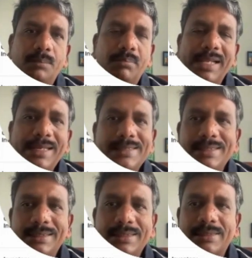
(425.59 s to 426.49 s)
place
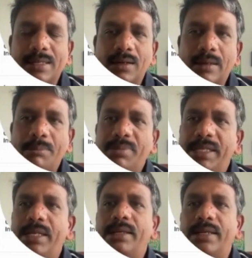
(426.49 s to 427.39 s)
in this
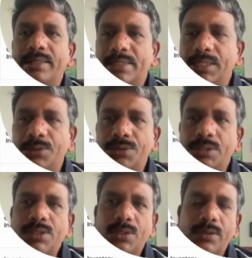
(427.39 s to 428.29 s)
complete
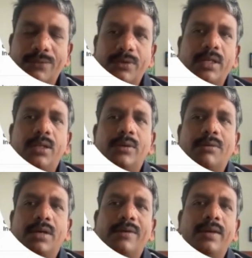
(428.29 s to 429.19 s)
execution. So definitely you have
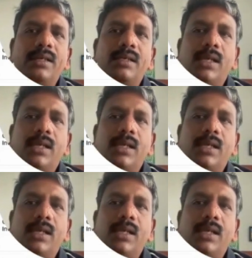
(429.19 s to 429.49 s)
to have a